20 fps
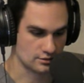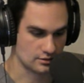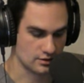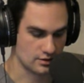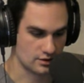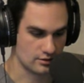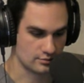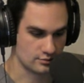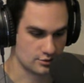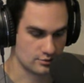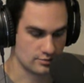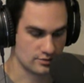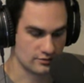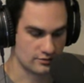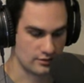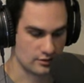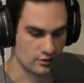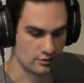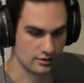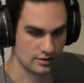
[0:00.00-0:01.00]
um, should be
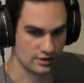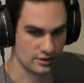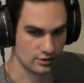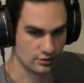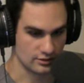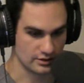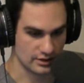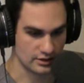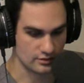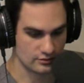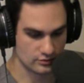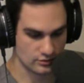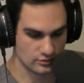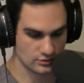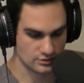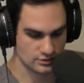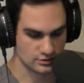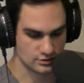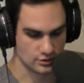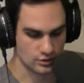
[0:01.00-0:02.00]
followed at yearly
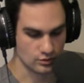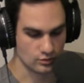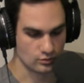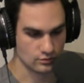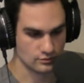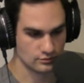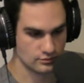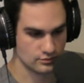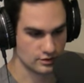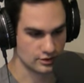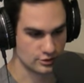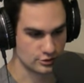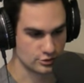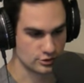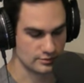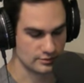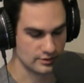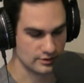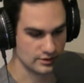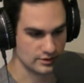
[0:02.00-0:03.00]
intervals. No uh,
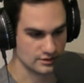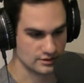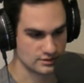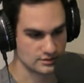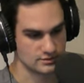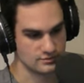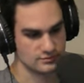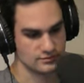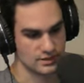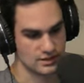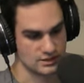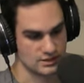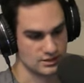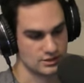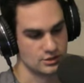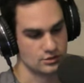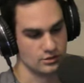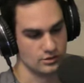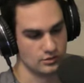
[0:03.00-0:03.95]
treatment is necessarily